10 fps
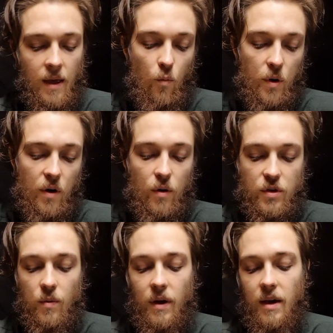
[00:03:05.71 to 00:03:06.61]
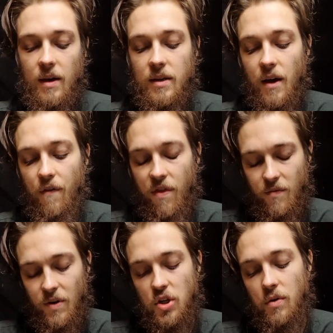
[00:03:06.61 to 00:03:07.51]
What also is a
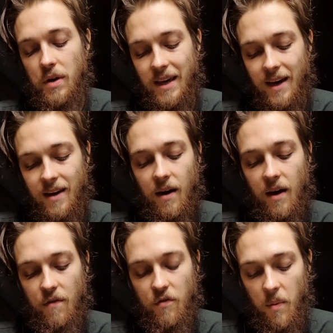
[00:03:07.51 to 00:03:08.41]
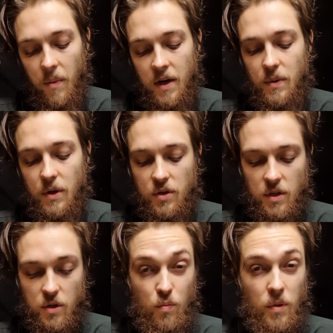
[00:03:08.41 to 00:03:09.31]
threshold, again, I have in my mind, because
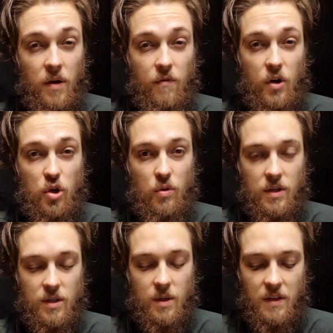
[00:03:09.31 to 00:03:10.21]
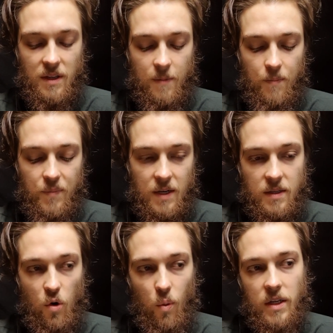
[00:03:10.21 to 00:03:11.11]
the 2 minute threshold is something that
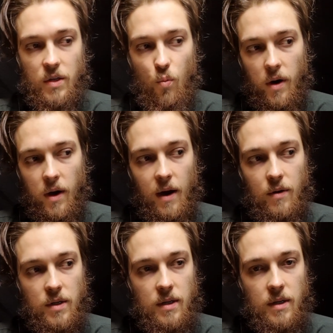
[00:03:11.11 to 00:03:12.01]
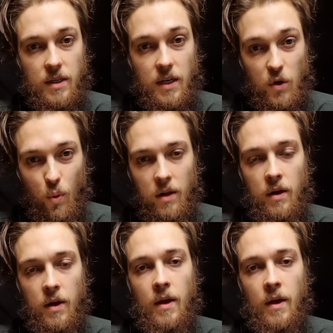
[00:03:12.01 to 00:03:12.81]
doesn't quite work out that well,